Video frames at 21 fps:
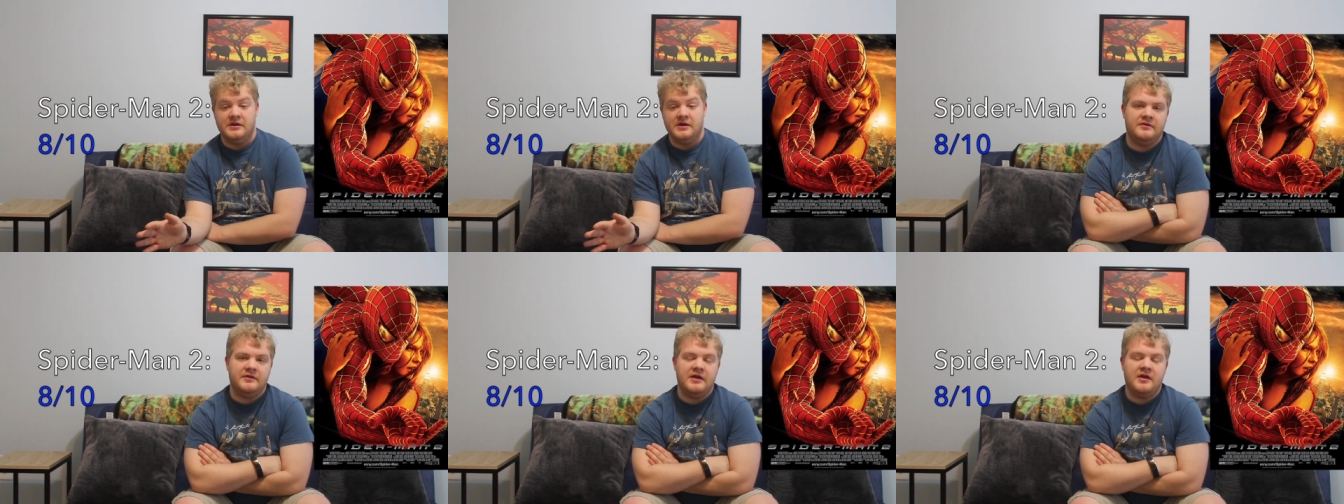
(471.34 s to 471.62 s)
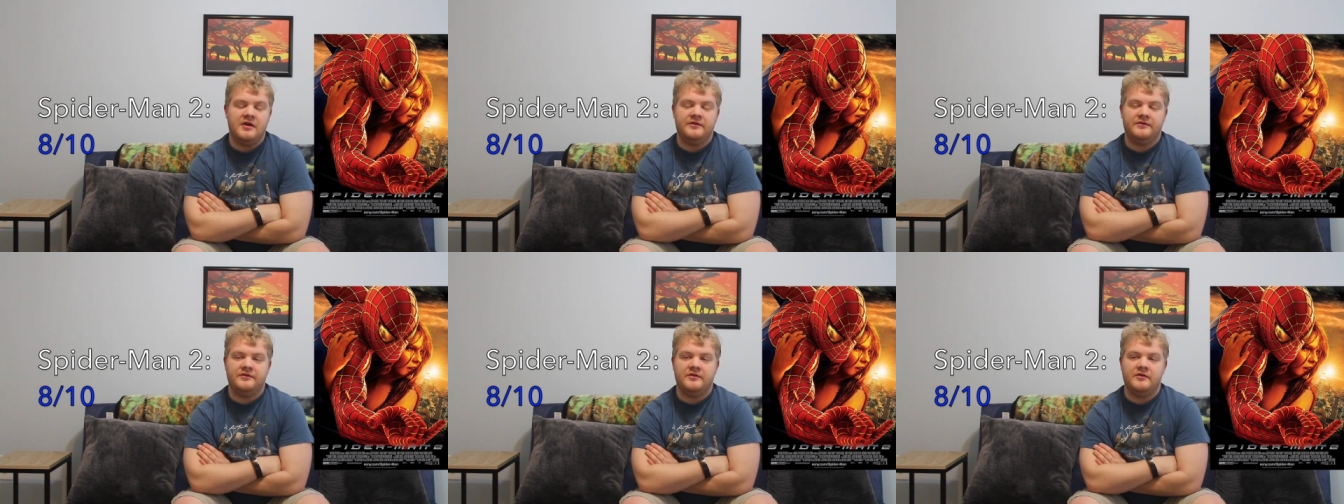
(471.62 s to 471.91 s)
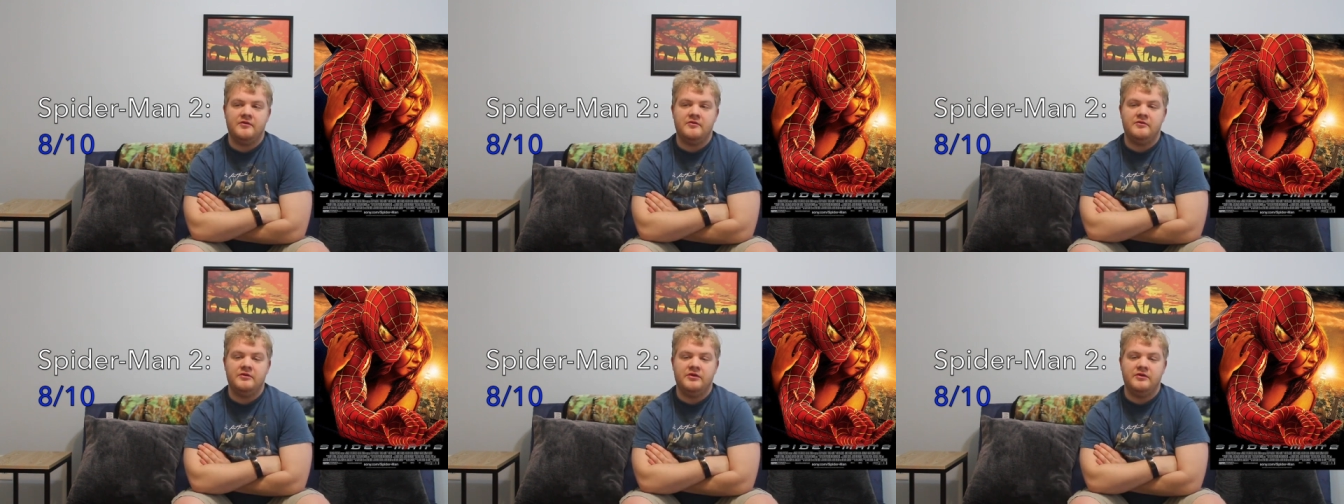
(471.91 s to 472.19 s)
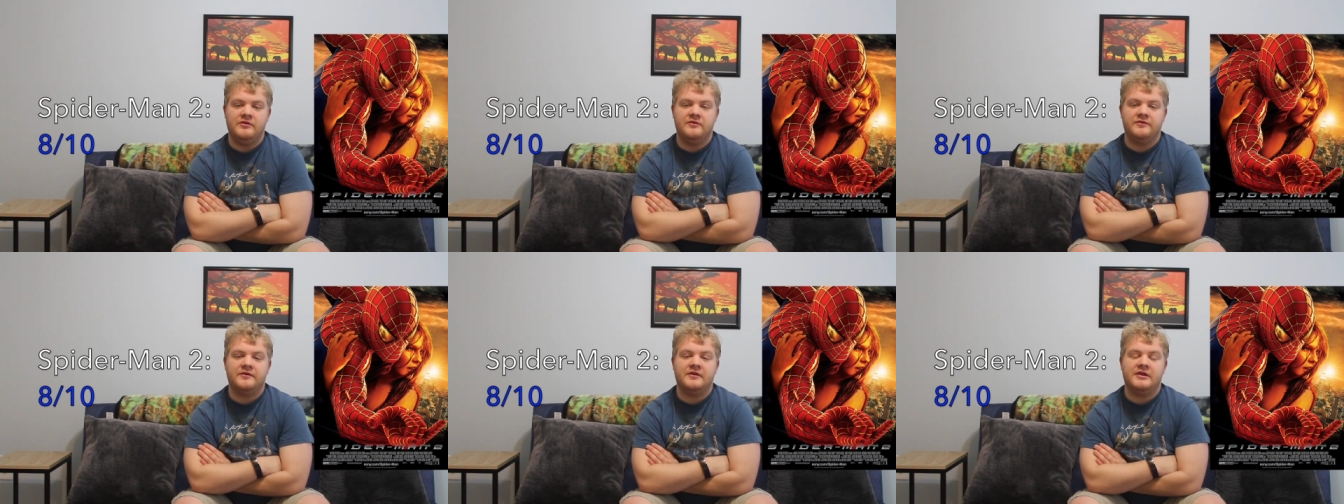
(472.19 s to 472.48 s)
They also
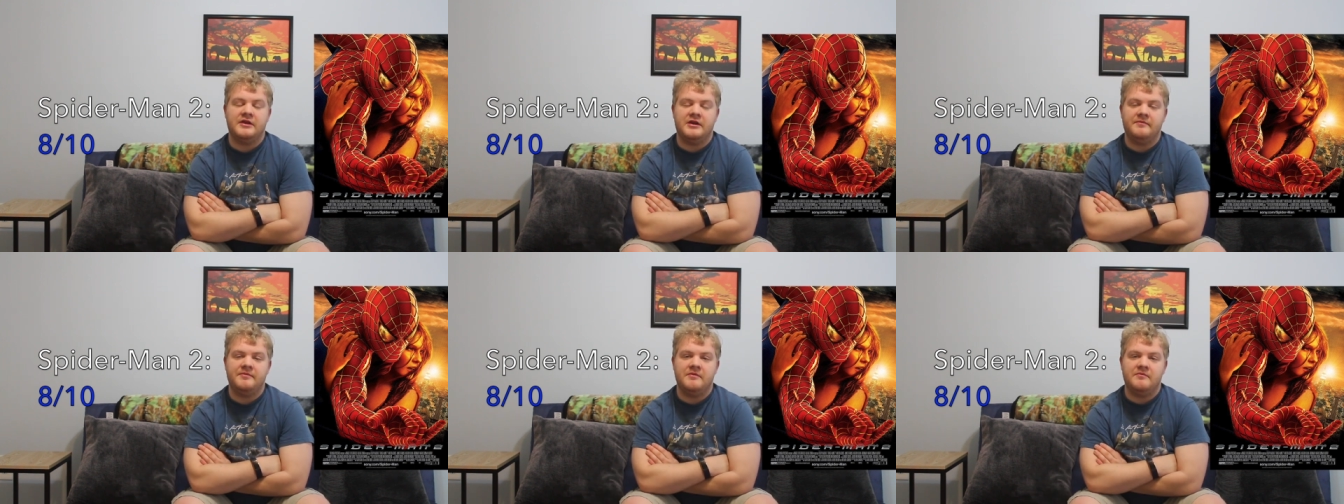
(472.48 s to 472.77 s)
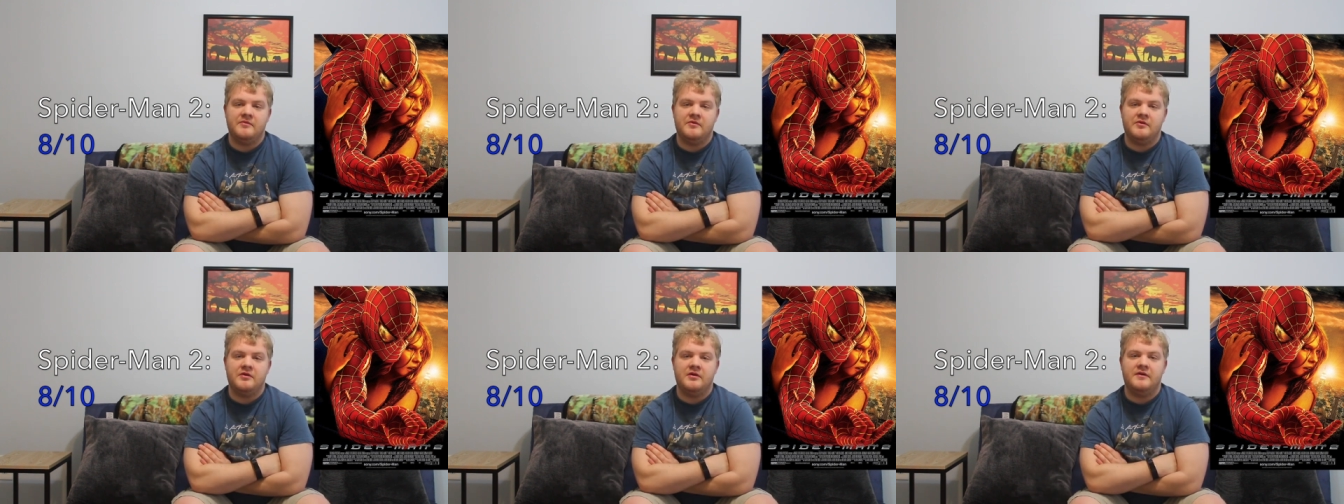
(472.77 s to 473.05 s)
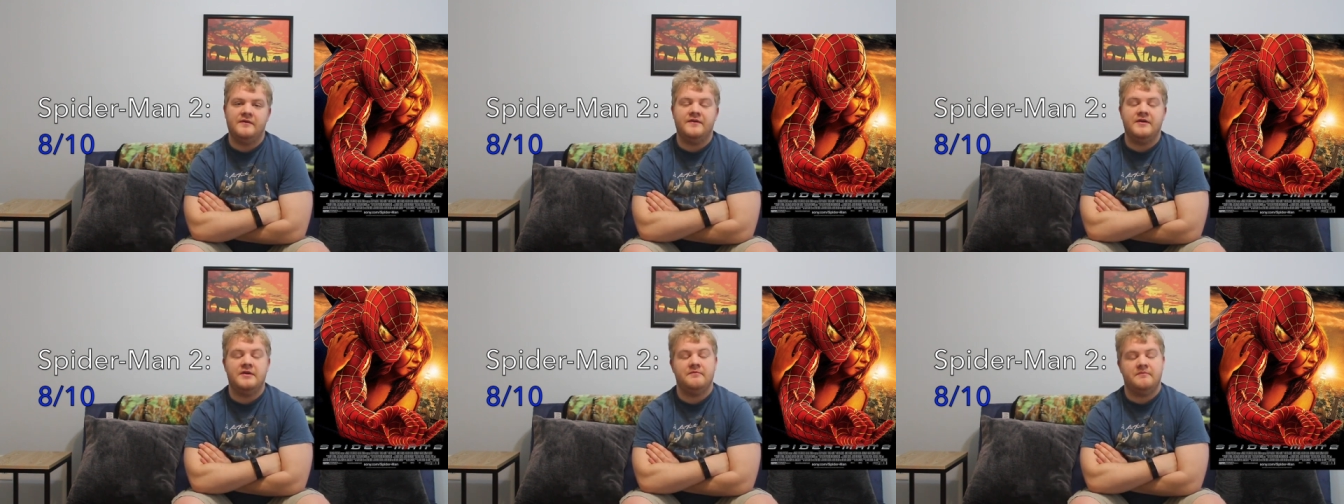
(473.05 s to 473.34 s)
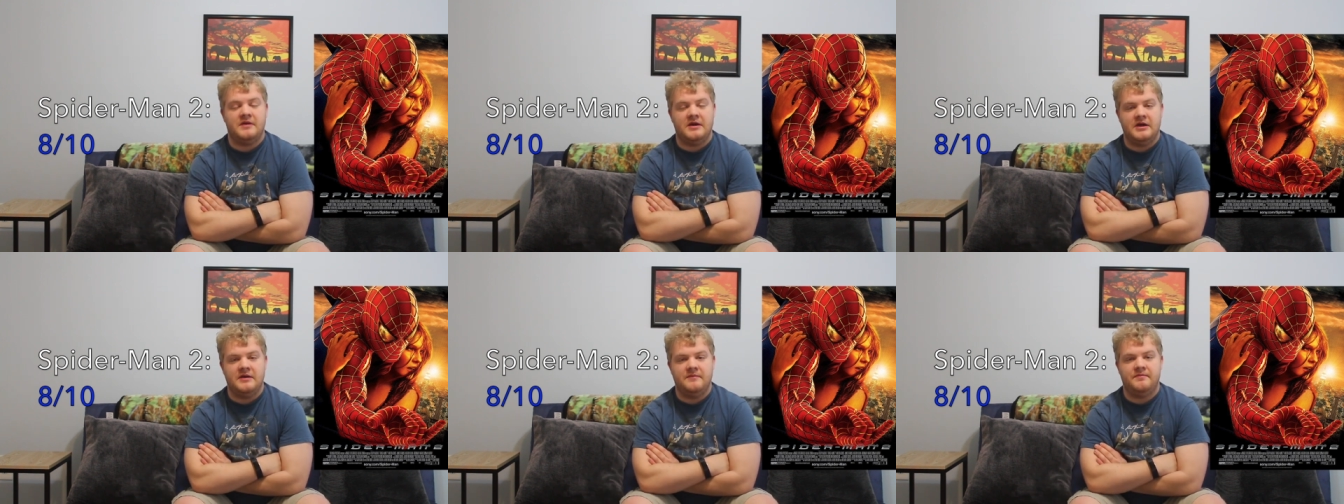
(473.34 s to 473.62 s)
used a little bit more of, in
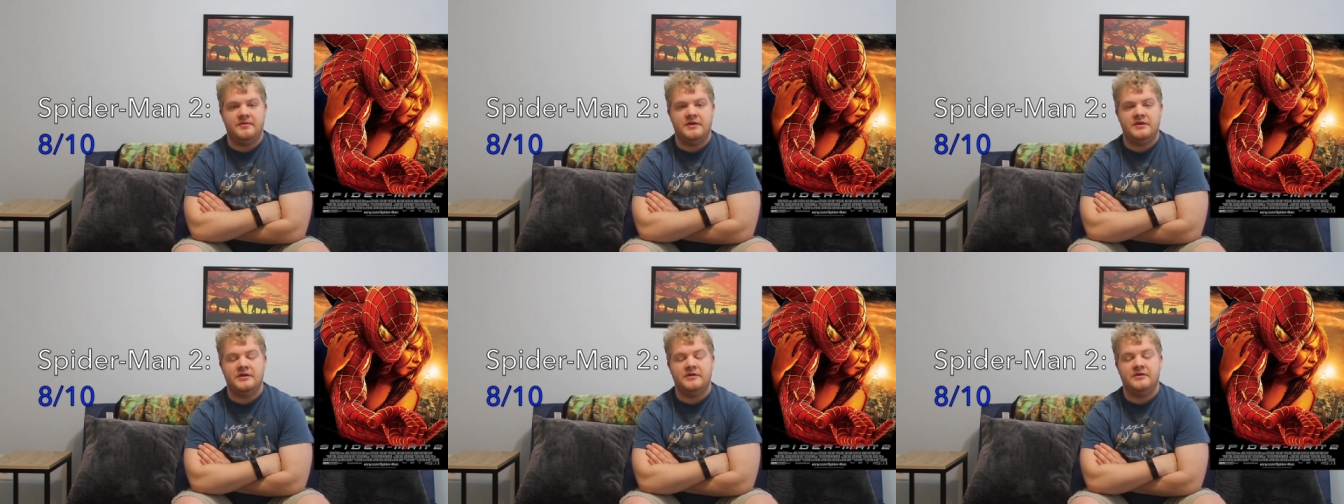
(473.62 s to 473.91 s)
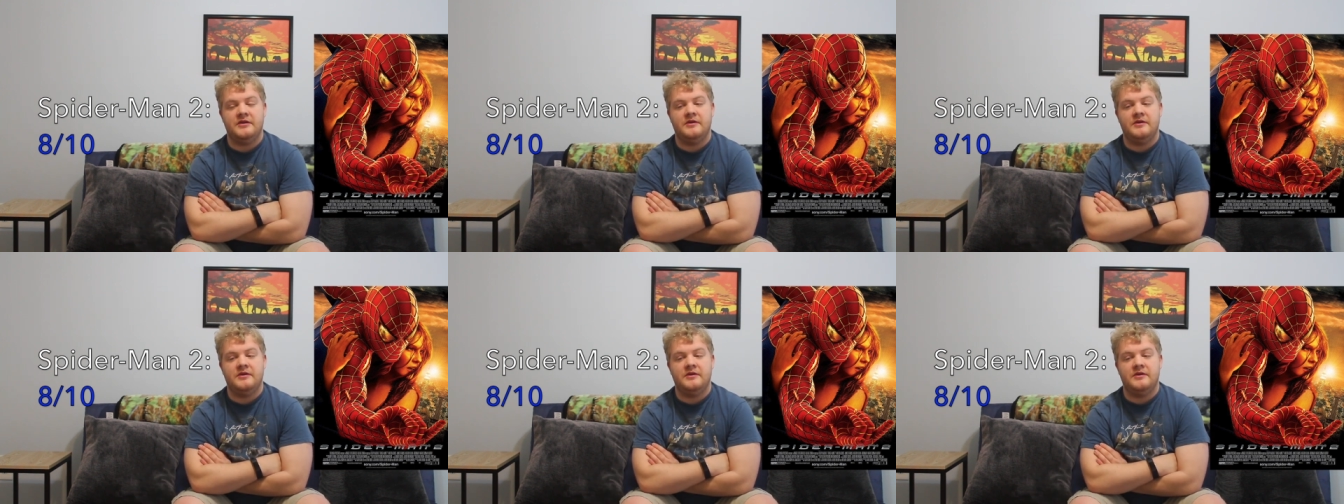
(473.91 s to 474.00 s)
my opinion,